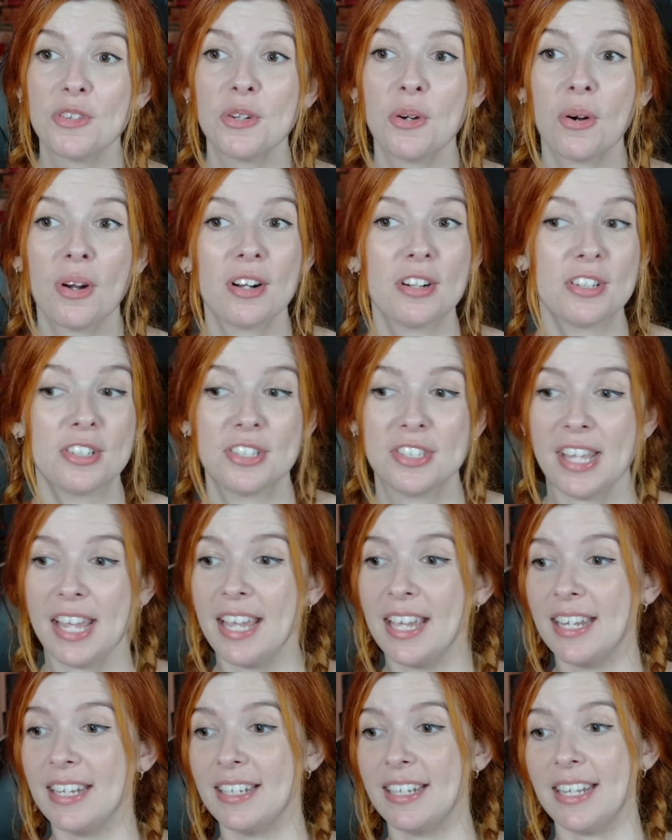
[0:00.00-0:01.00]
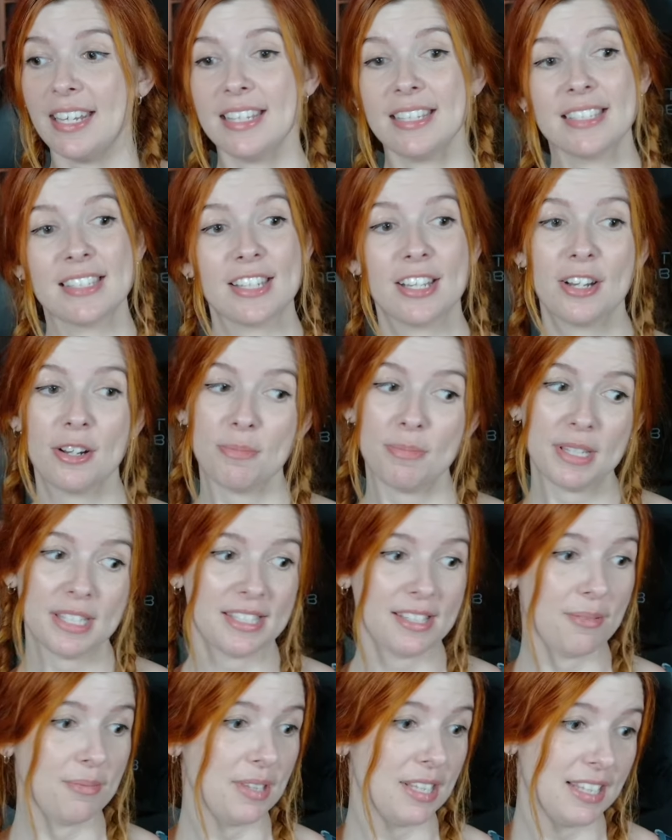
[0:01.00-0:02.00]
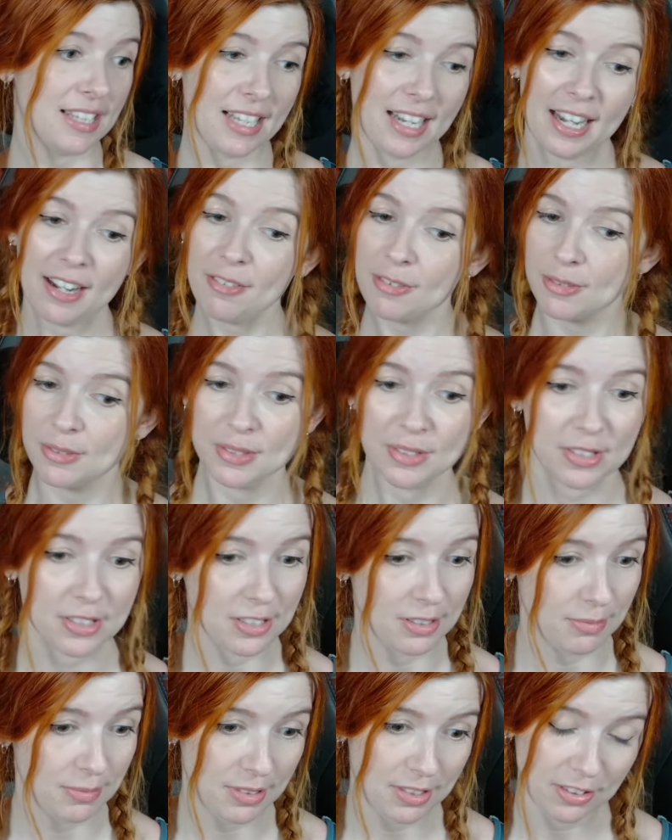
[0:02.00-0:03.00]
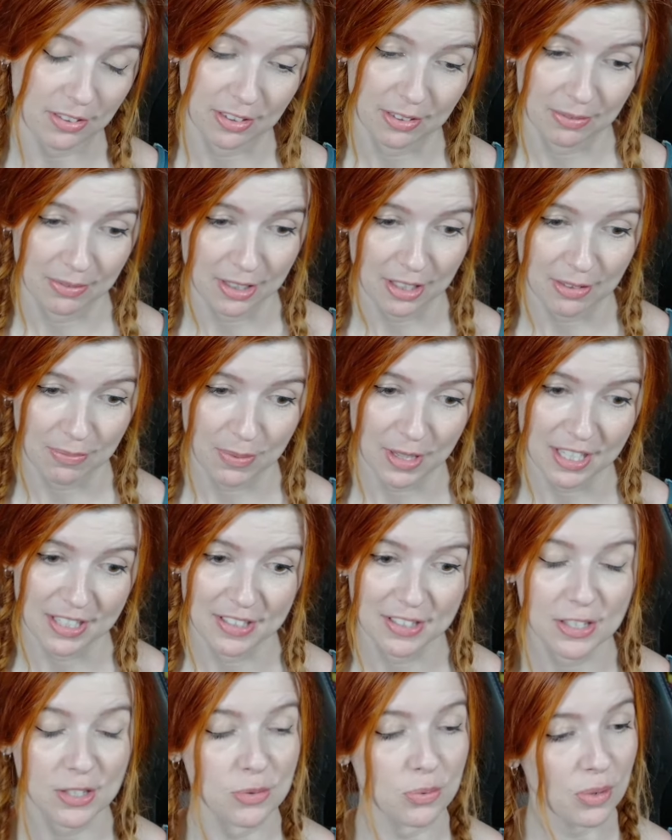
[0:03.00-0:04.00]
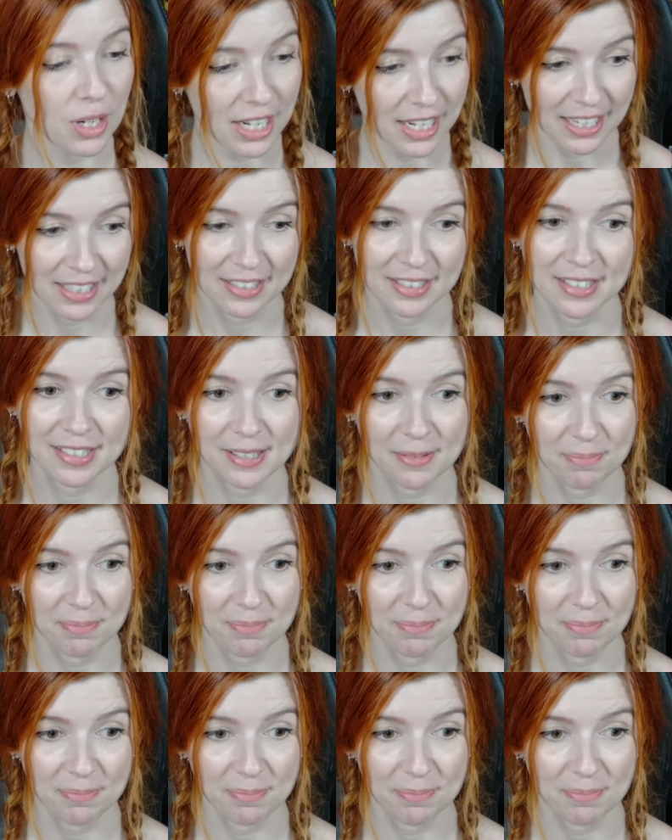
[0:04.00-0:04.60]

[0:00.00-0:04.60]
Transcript: don't understand is going to be something that everyone's going to be dealing with because these rings